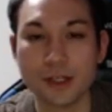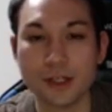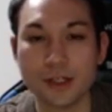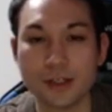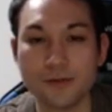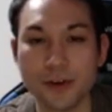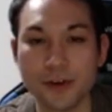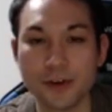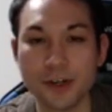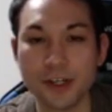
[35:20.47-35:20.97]

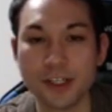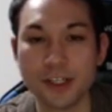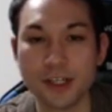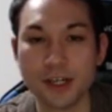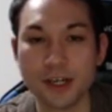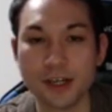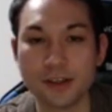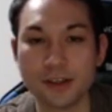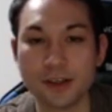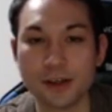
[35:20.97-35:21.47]
This
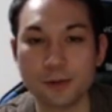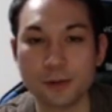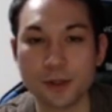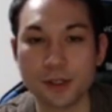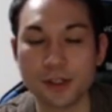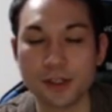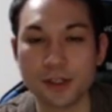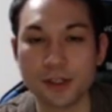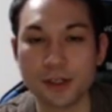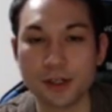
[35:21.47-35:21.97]
variation I think
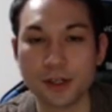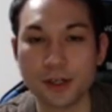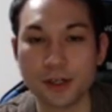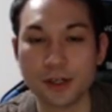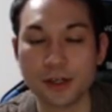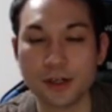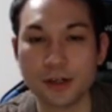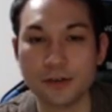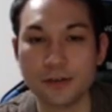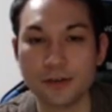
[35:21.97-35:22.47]
was
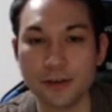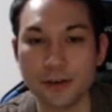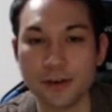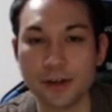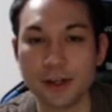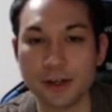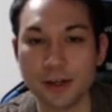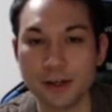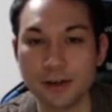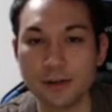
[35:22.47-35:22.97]

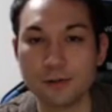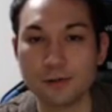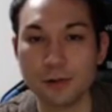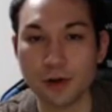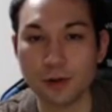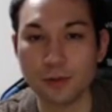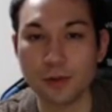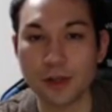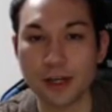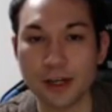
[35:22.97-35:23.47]
very good.
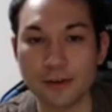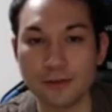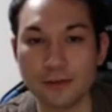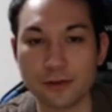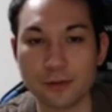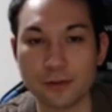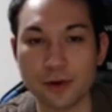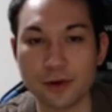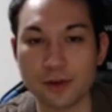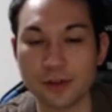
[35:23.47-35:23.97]
Well played
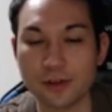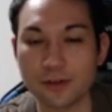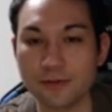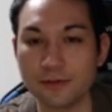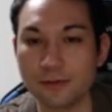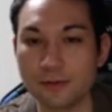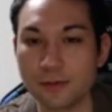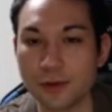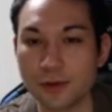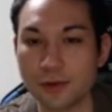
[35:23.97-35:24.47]
for both
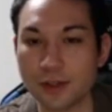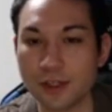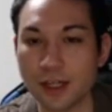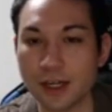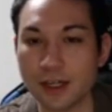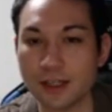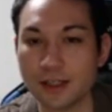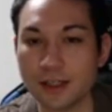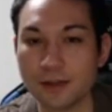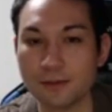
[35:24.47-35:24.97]

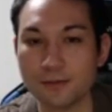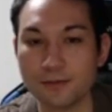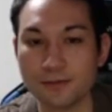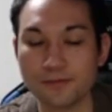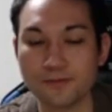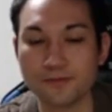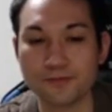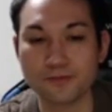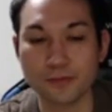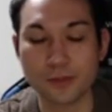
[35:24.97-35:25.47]
sides.
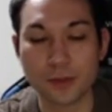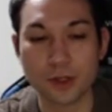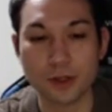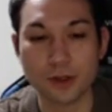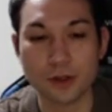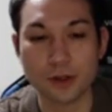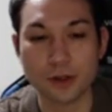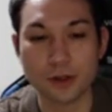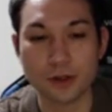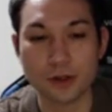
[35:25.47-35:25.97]

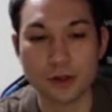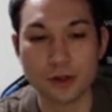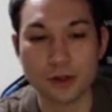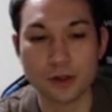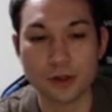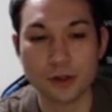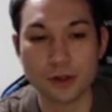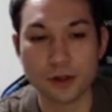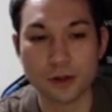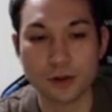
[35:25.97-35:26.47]

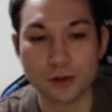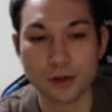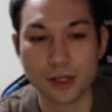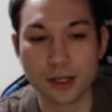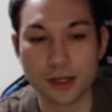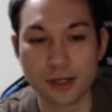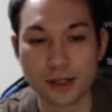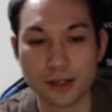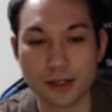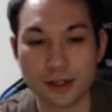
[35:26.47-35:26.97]

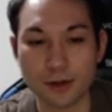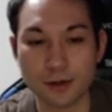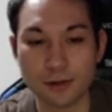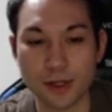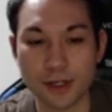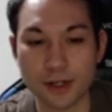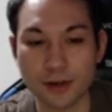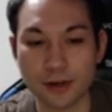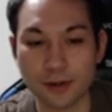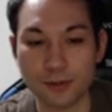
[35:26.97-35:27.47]
Okay, so
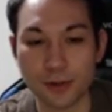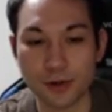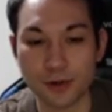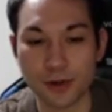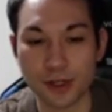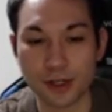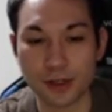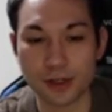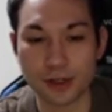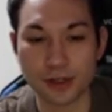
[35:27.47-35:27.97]
when your
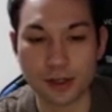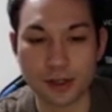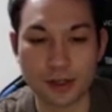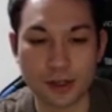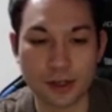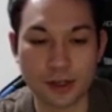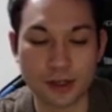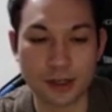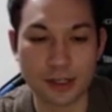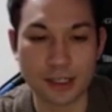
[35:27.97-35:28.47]
opponent
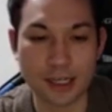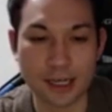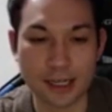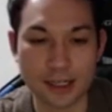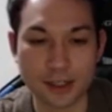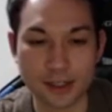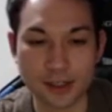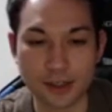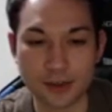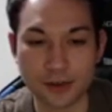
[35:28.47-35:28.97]

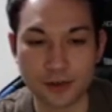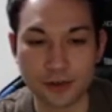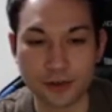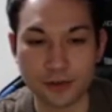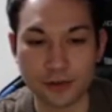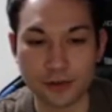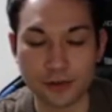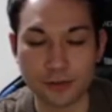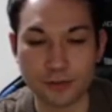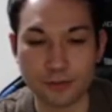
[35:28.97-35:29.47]
attaches to your
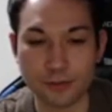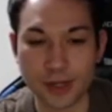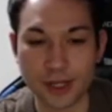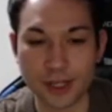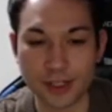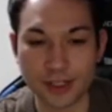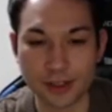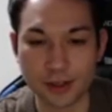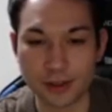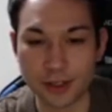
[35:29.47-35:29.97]
group,
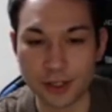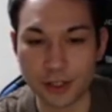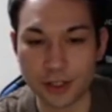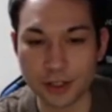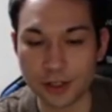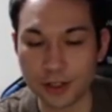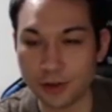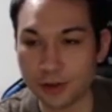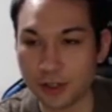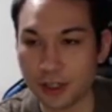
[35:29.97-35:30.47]
basically
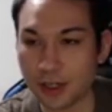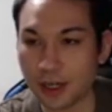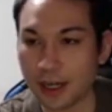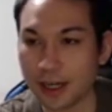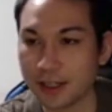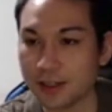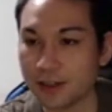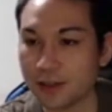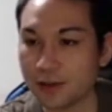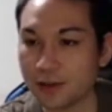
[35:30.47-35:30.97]
you should
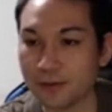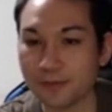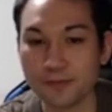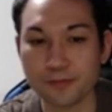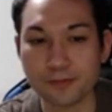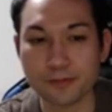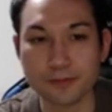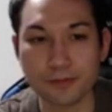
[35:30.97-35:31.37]
answer.